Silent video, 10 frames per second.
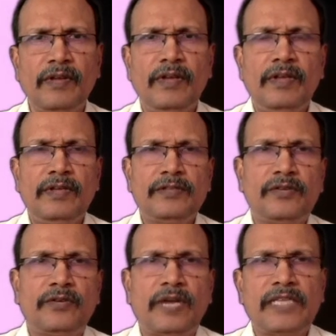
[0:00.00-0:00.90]

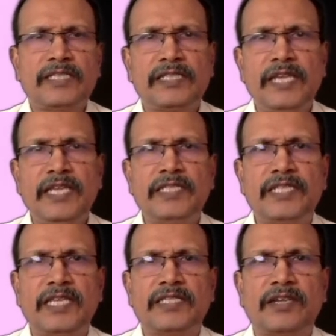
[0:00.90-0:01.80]
So as the saying
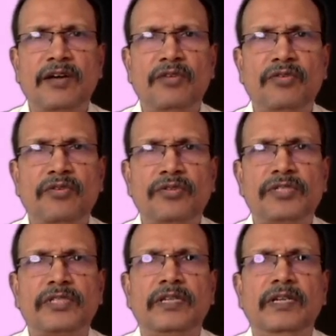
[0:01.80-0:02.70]
says, all
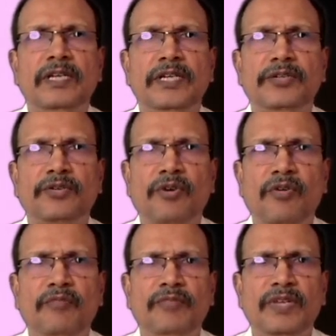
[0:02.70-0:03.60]
roads lead to
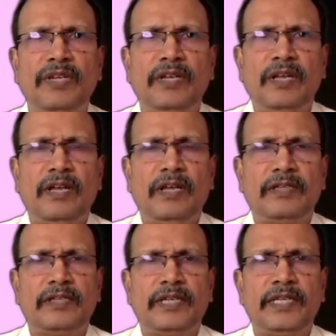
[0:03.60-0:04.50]
Rome,
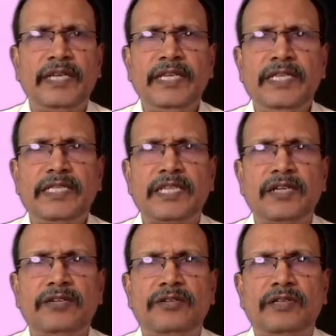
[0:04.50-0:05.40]
and any
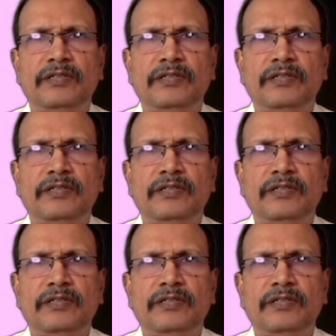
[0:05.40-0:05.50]
insult